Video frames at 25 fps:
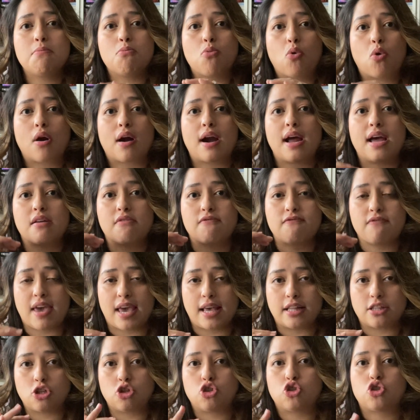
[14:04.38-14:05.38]
more
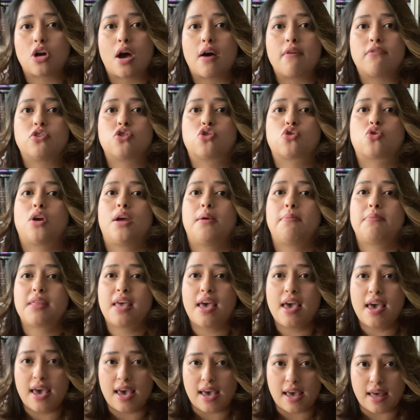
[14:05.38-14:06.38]
advanced JavaScript
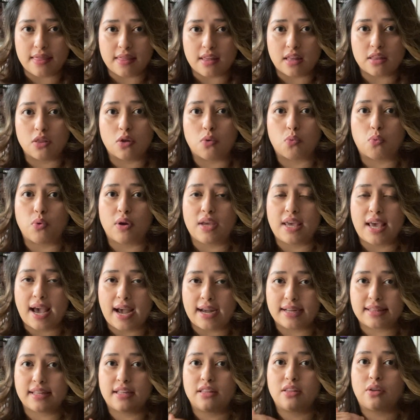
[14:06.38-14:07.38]
and then the
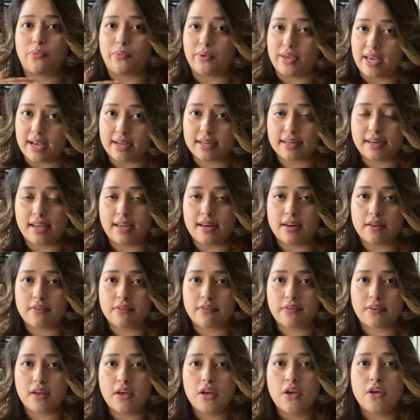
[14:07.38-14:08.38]
React and the React Native.
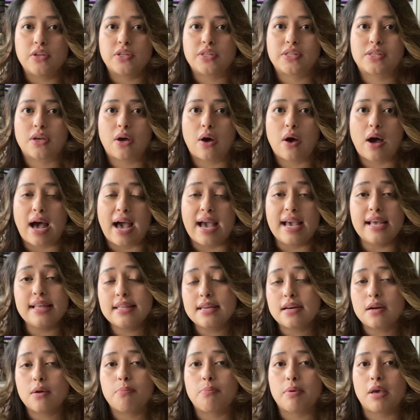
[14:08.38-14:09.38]
So I
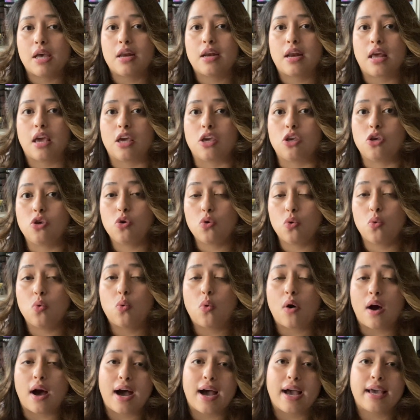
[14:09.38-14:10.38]
ended up being a
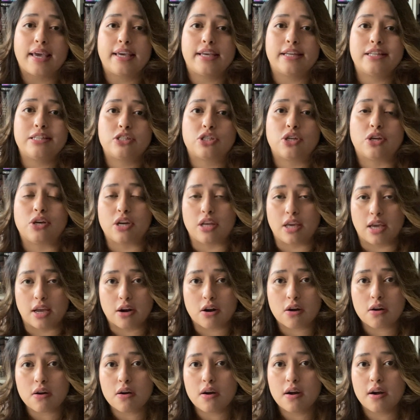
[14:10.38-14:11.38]
UI
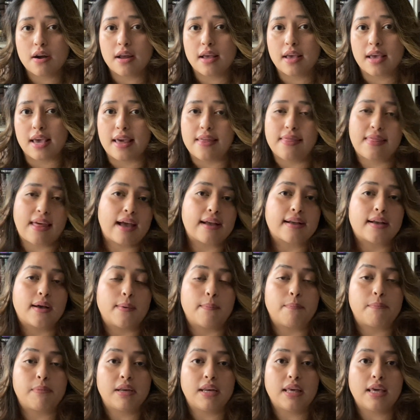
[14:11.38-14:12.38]
engineer in that
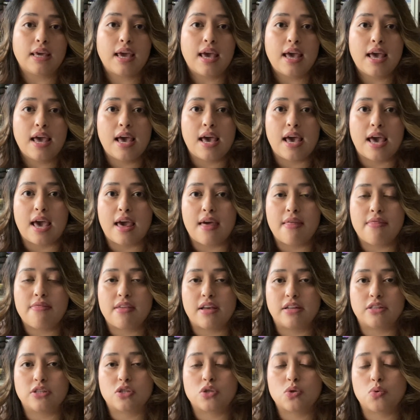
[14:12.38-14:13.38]
company, and
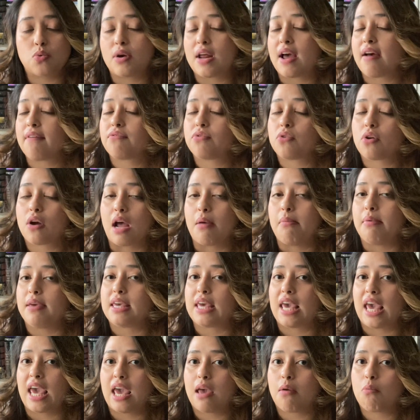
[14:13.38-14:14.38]
then soon after I
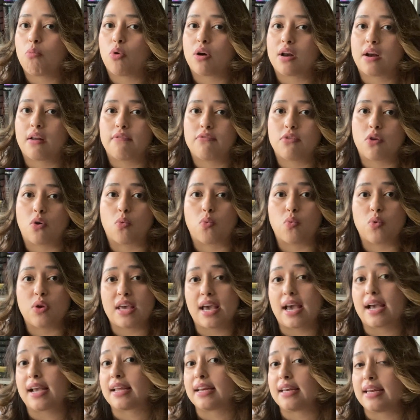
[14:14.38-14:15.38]
became one of the
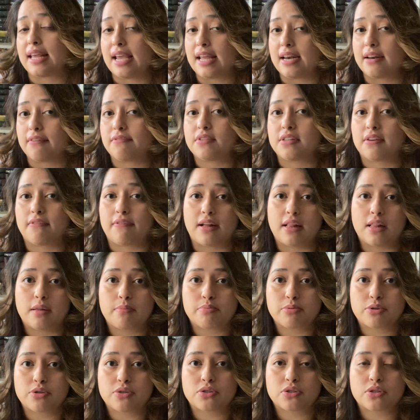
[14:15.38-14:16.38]
React Native
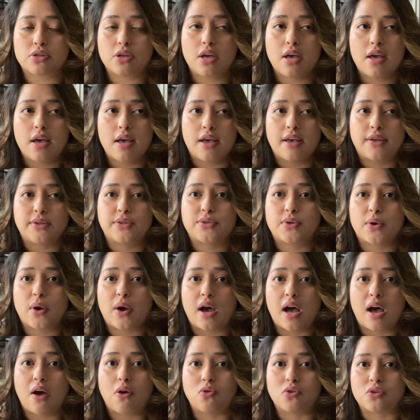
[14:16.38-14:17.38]
developers. So
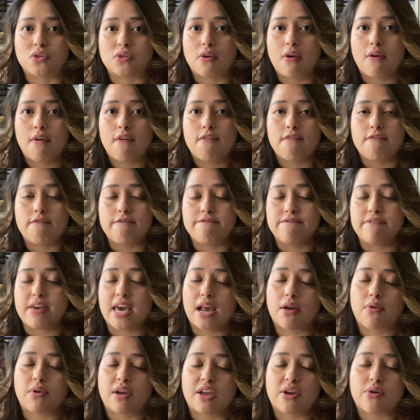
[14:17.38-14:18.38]
I was
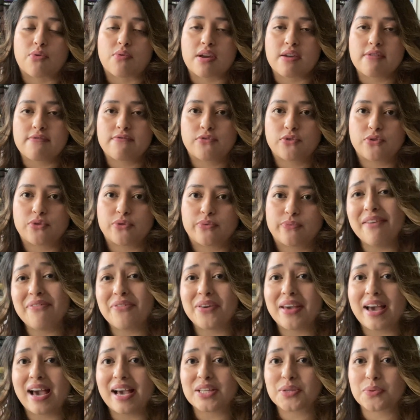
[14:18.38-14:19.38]
very grateful. If
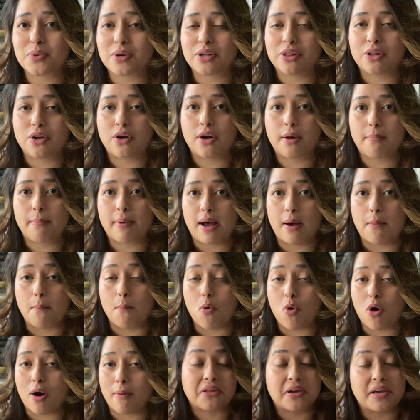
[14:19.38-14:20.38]
you guys want to learn about
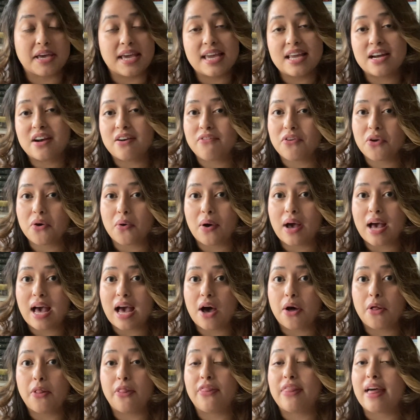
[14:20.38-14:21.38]
more of the interview,
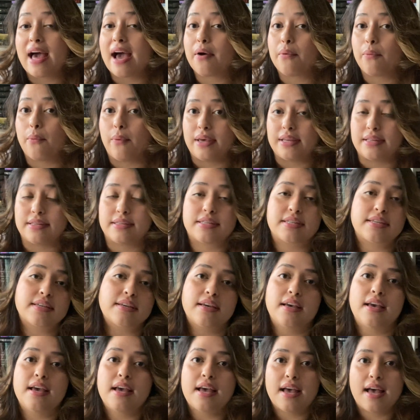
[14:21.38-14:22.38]
how that went,
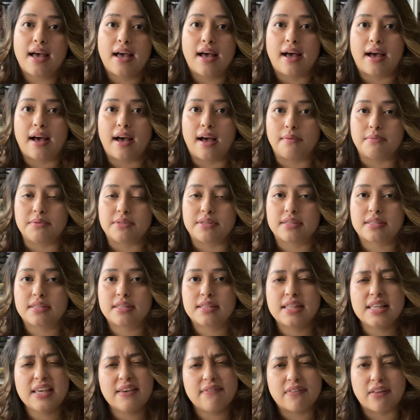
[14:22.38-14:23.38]
just
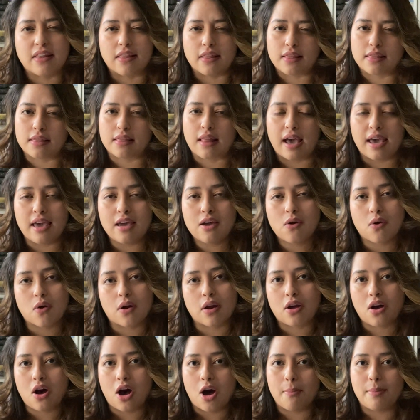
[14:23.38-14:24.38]
leave a like or
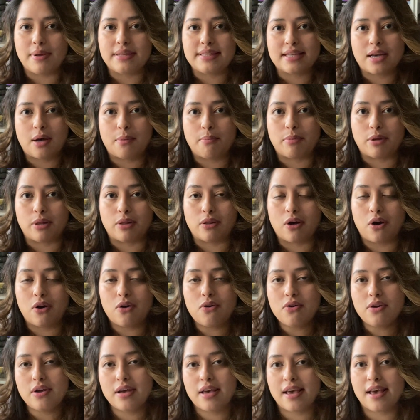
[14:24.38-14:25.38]
comment down
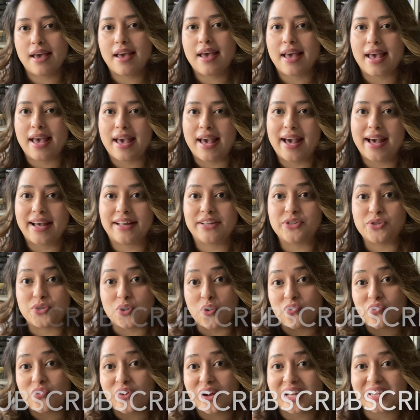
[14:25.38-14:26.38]
below, and
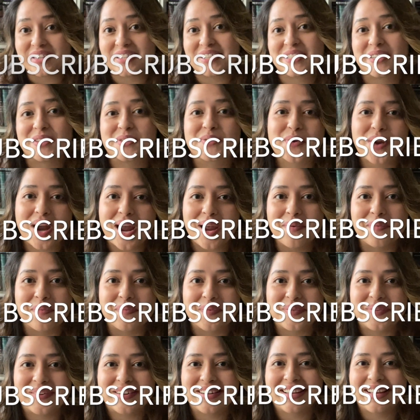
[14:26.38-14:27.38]
don't forget to subscribe.
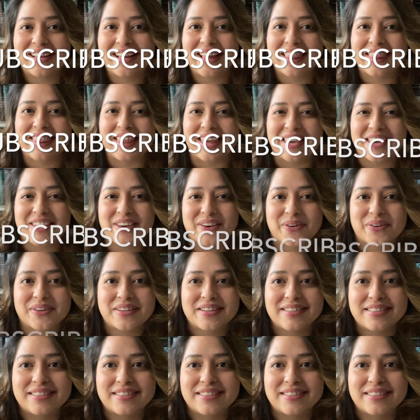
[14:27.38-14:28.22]
Thank you.